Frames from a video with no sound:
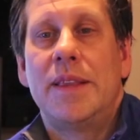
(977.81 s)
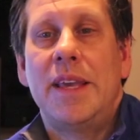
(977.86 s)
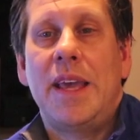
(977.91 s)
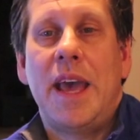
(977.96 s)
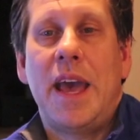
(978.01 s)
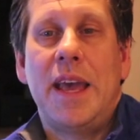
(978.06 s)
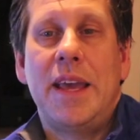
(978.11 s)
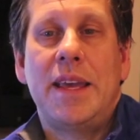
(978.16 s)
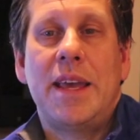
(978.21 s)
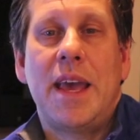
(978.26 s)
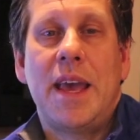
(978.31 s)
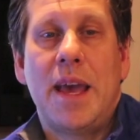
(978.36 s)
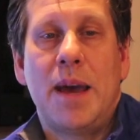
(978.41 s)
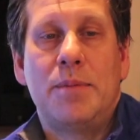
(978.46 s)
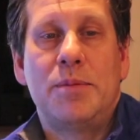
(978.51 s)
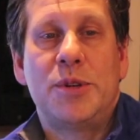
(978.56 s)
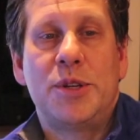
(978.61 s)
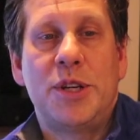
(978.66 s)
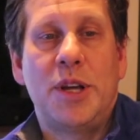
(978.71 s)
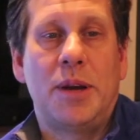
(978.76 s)
the
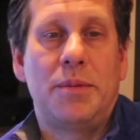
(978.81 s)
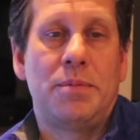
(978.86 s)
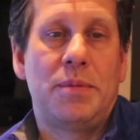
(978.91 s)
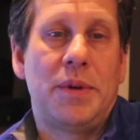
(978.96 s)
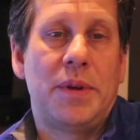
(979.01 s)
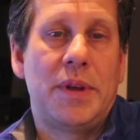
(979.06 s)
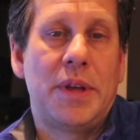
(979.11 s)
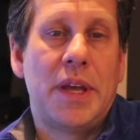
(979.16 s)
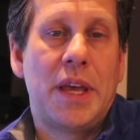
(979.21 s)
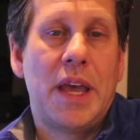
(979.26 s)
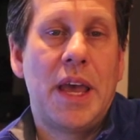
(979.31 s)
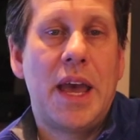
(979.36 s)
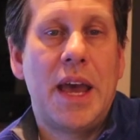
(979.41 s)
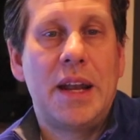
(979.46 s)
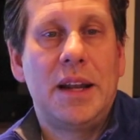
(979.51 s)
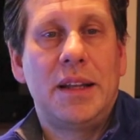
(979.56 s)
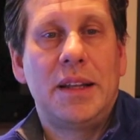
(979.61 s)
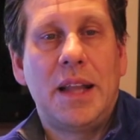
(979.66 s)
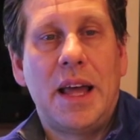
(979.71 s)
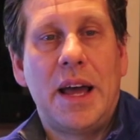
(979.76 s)
AKM chip
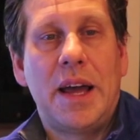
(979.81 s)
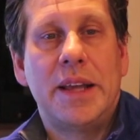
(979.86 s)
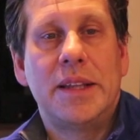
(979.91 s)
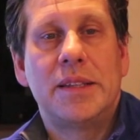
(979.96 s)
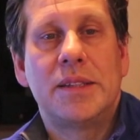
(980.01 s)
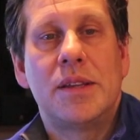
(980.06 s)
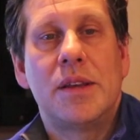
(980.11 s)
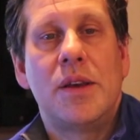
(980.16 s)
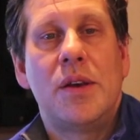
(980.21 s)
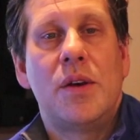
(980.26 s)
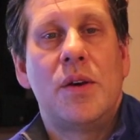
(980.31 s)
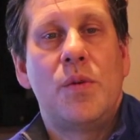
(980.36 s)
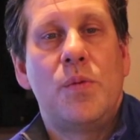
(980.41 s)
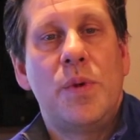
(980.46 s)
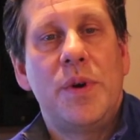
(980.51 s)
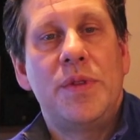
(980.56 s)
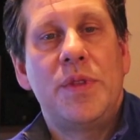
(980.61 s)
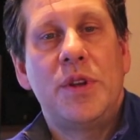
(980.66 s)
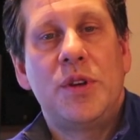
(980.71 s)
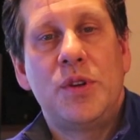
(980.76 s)
and aligns
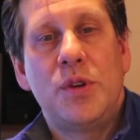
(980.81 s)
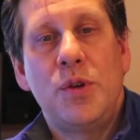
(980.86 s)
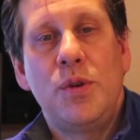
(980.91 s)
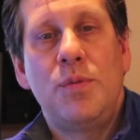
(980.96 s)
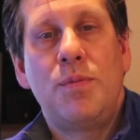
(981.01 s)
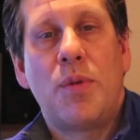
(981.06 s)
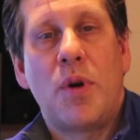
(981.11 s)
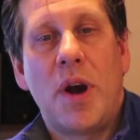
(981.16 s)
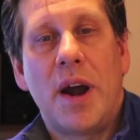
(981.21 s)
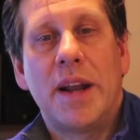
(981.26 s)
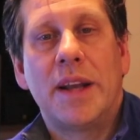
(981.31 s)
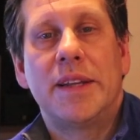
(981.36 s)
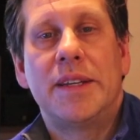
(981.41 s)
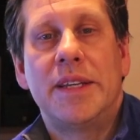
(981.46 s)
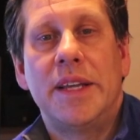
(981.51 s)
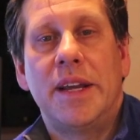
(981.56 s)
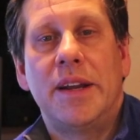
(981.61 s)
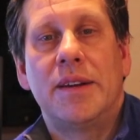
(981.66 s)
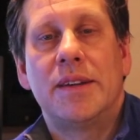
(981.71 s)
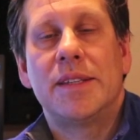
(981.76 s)
with the two product
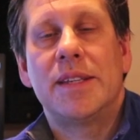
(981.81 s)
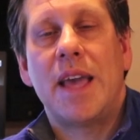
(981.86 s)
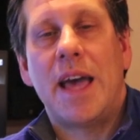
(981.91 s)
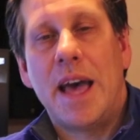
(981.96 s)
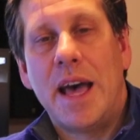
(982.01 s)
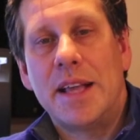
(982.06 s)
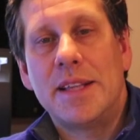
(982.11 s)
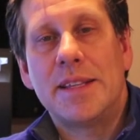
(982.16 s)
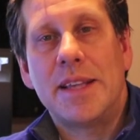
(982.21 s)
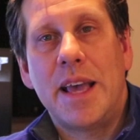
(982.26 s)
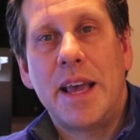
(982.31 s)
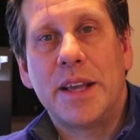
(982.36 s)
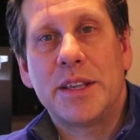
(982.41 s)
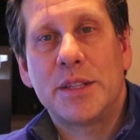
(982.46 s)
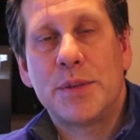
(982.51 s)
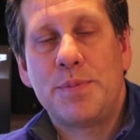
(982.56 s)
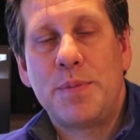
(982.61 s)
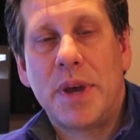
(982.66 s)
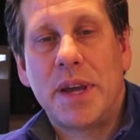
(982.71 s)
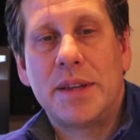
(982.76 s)
tiers as
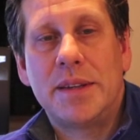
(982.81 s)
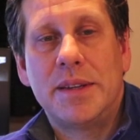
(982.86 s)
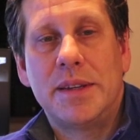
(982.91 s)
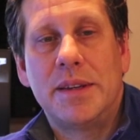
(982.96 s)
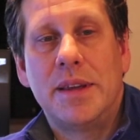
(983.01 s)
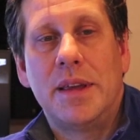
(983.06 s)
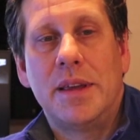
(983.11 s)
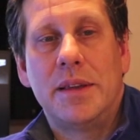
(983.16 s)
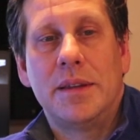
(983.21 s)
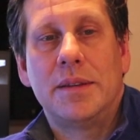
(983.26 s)
expected.